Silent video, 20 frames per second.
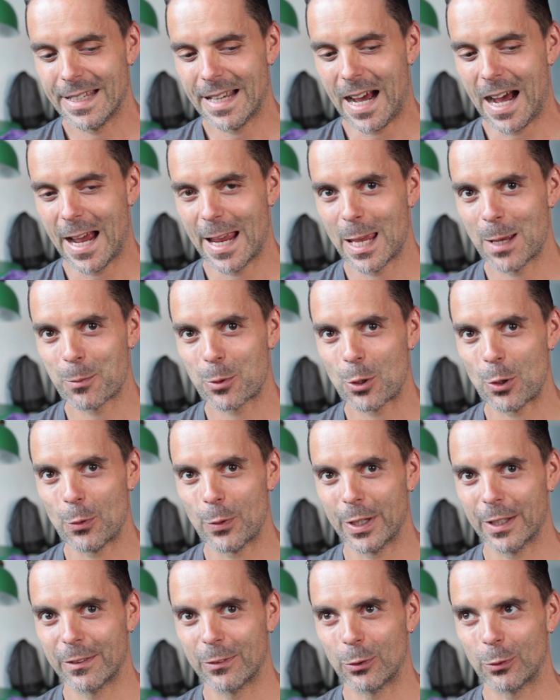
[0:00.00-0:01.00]
I am
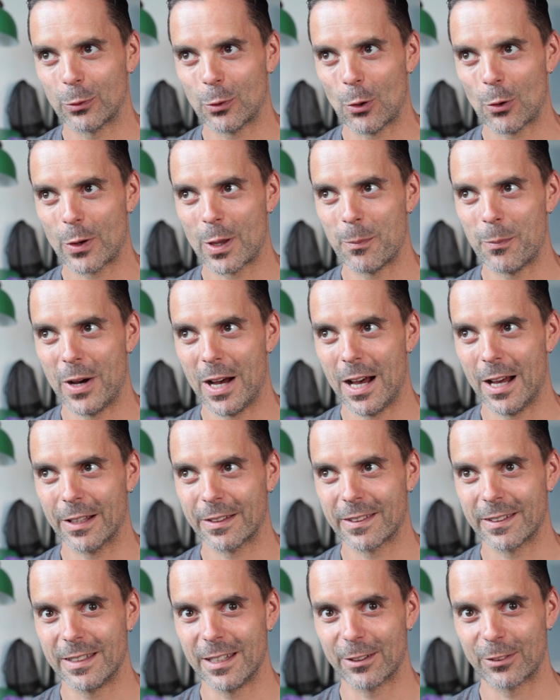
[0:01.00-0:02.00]
going to talk
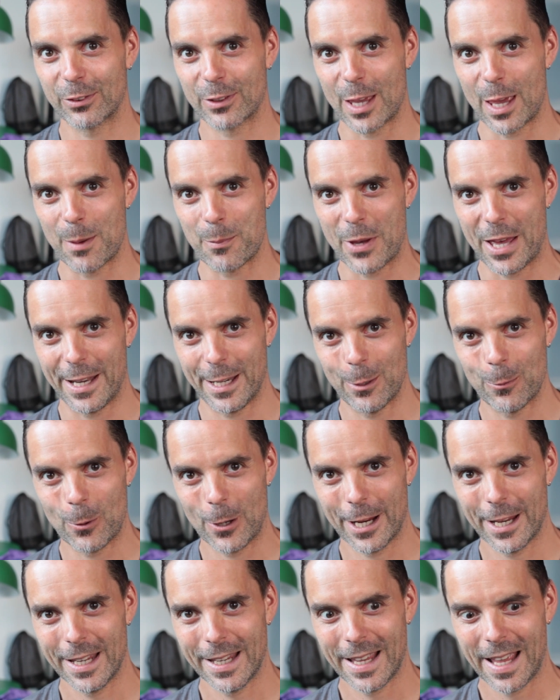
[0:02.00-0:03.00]
about this game
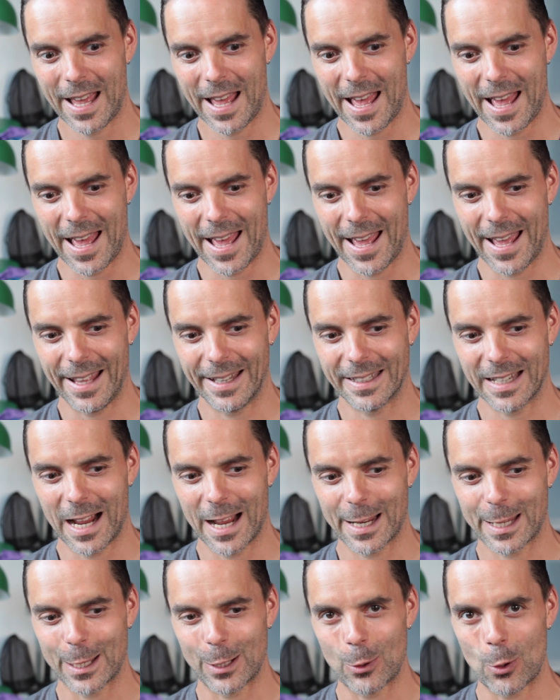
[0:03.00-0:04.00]
anyway, and
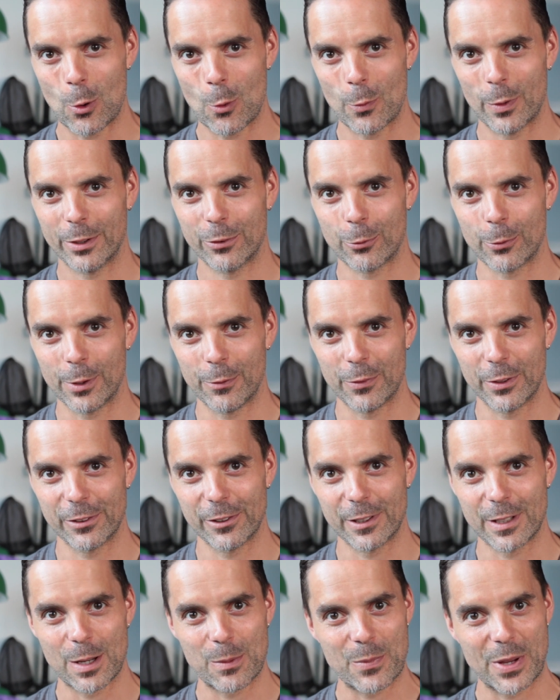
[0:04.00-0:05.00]
I can always
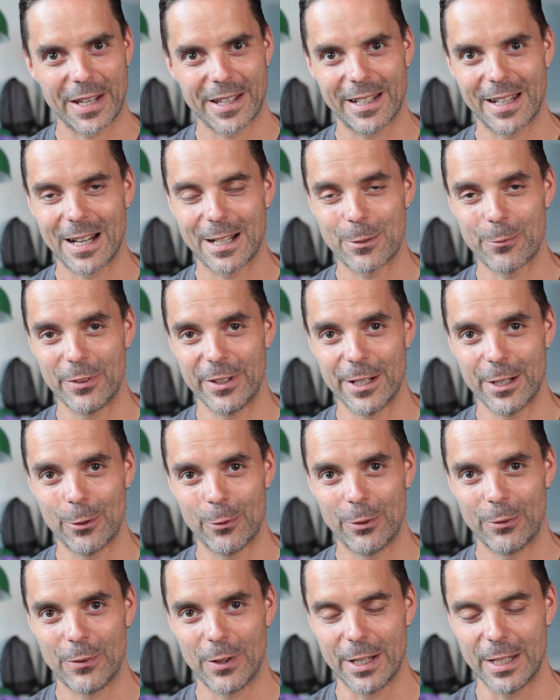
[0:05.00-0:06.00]
revisit and make another video
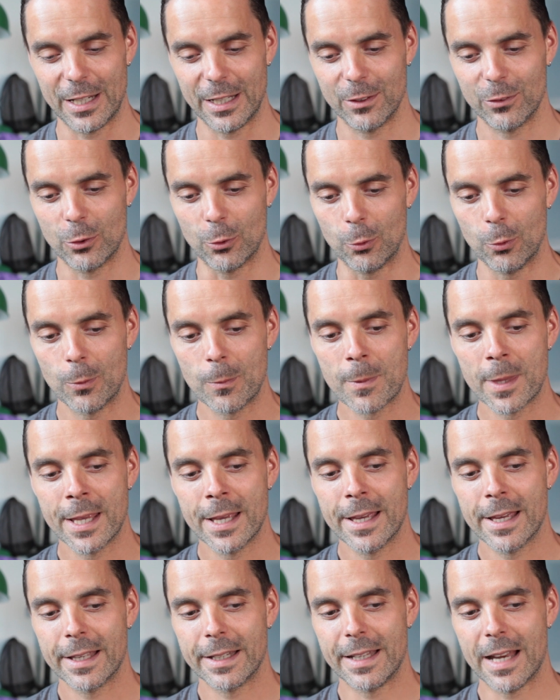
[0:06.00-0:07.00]
if I need to.
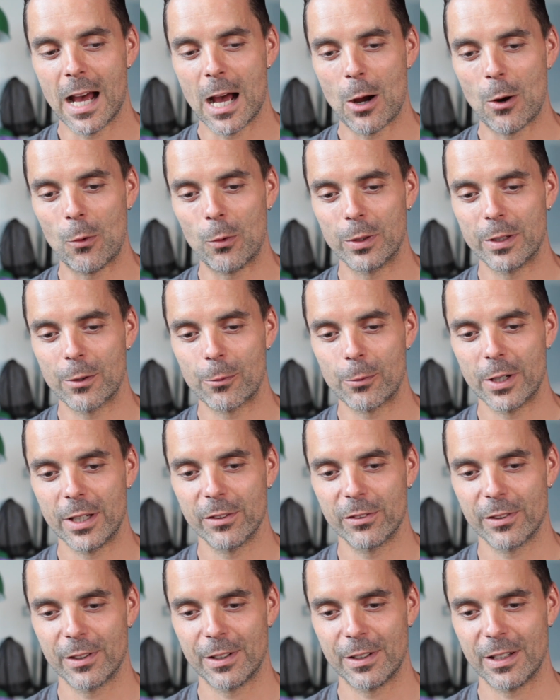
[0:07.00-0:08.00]
Now, the
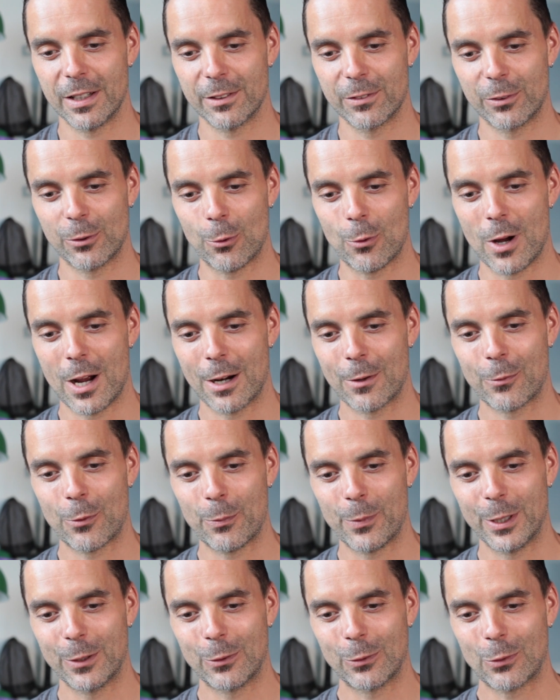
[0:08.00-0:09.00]
reason it's so hard for
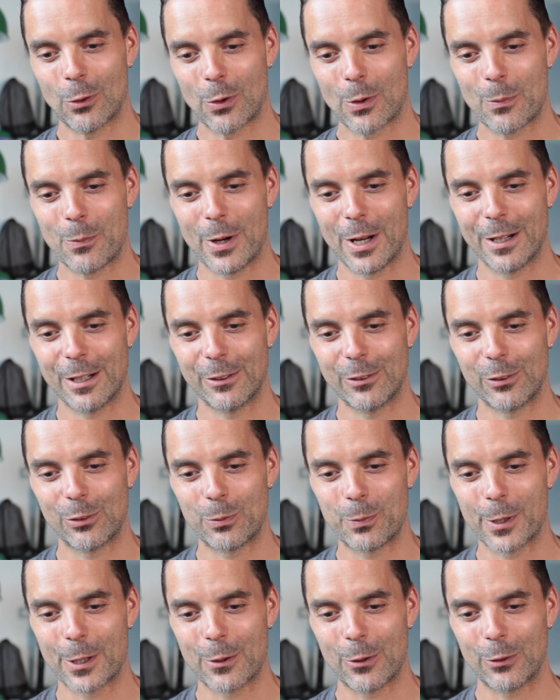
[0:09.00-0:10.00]
me to talk about this is
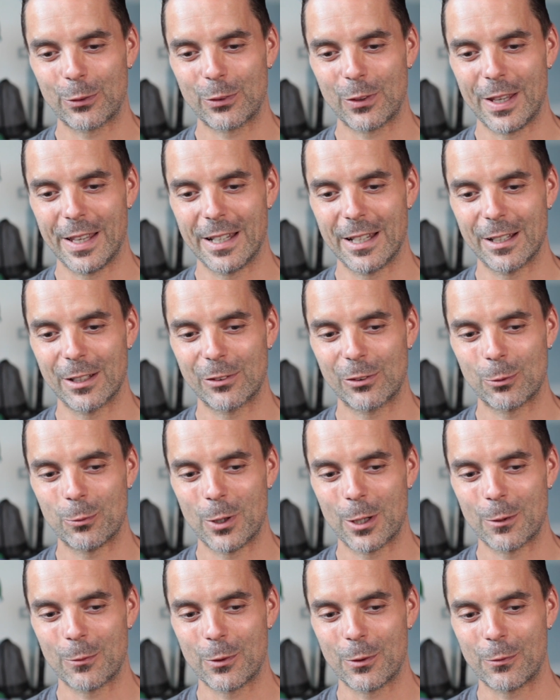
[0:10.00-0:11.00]
because it is
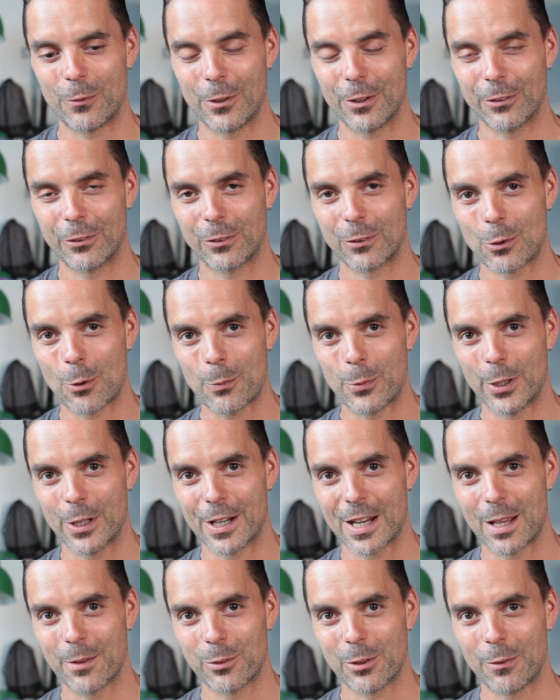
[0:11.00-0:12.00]
one of the first computer
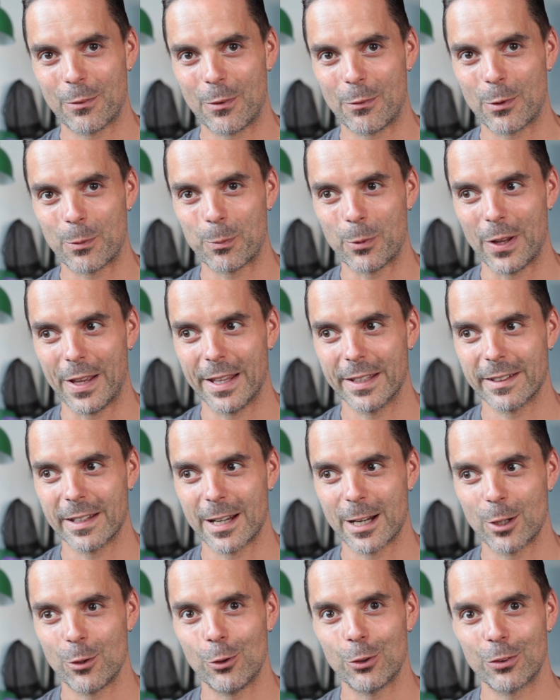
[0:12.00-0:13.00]
games I've ever played
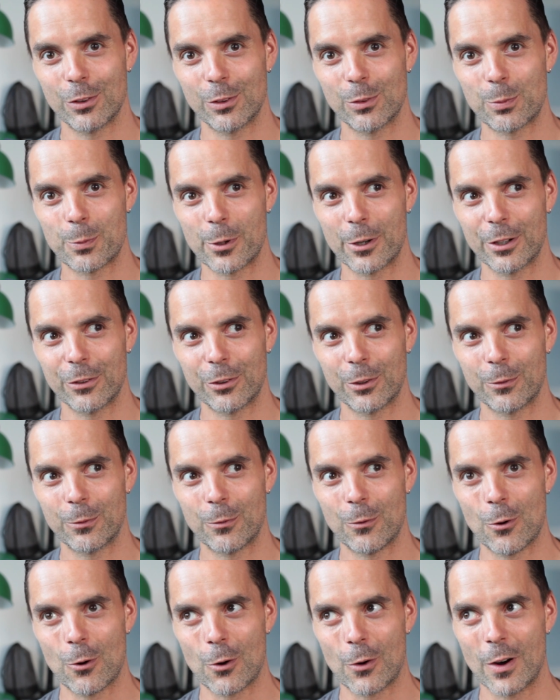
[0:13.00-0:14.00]
and a huge inspiration
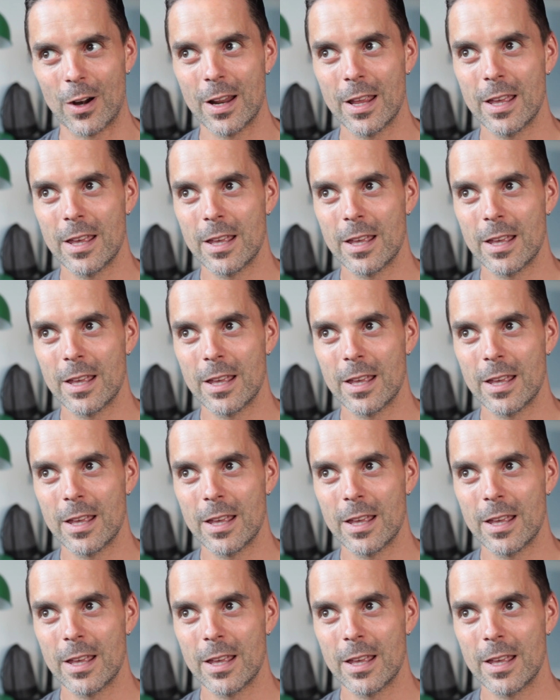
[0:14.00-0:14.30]
for